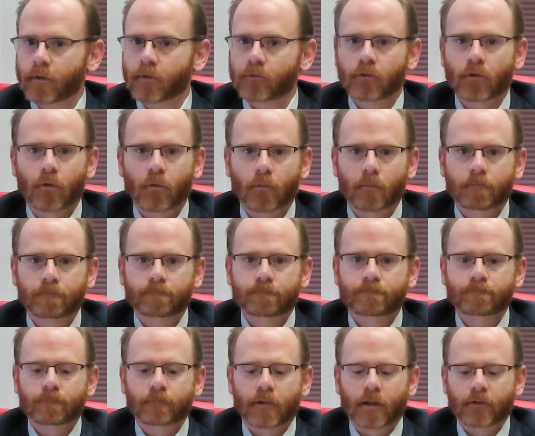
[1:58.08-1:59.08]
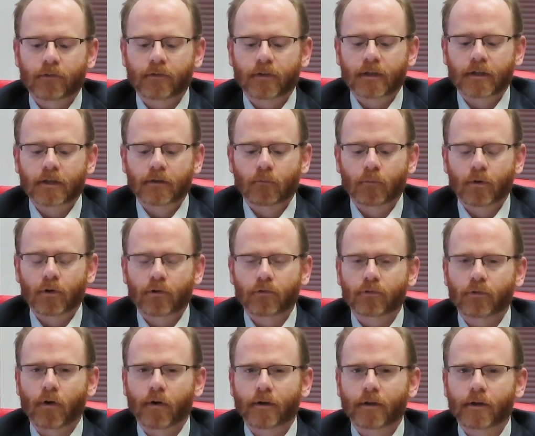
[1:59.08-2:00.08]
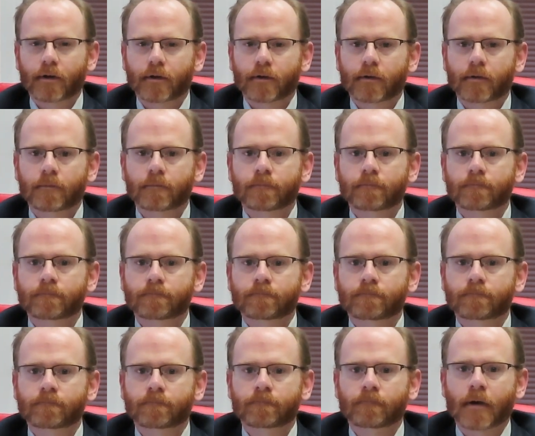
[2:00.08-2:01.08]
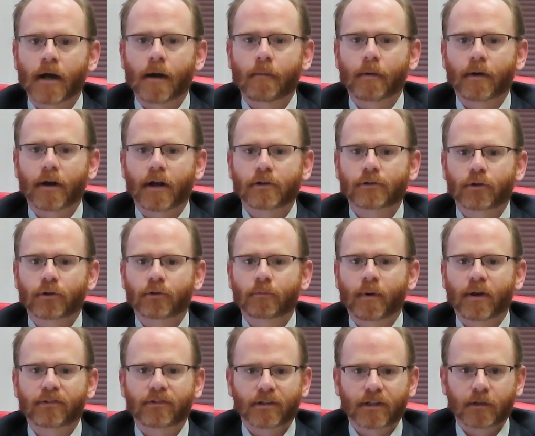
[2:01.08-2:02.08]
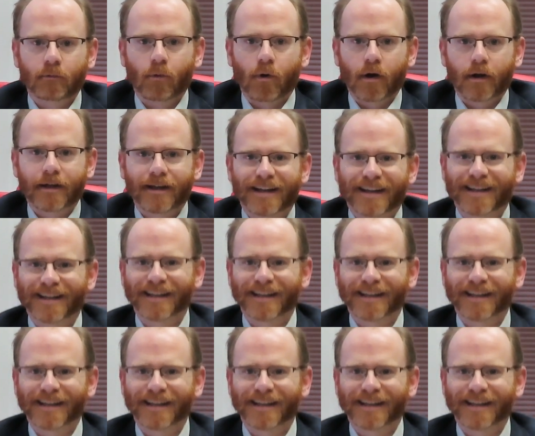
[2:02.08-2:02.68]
So let's see where to start. How about I show you my silly walk?